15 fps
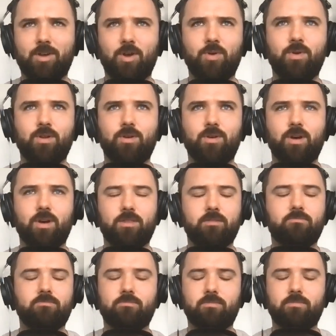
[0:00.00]
Hulu
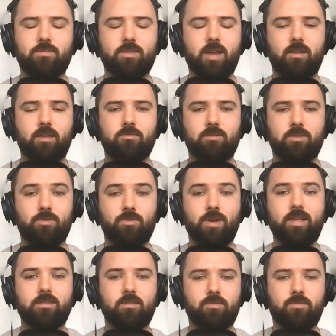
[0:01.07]
at the
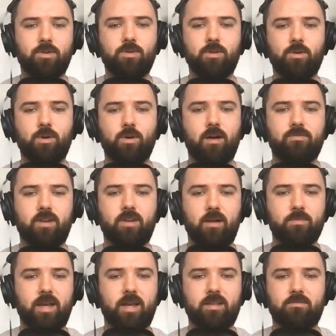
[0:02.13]
rest of Hulu off
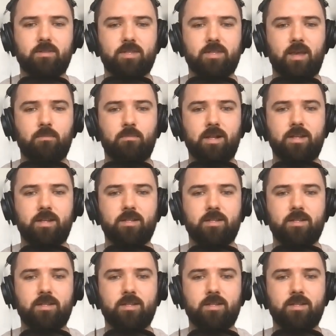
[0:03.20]
Comcast for $10 billion.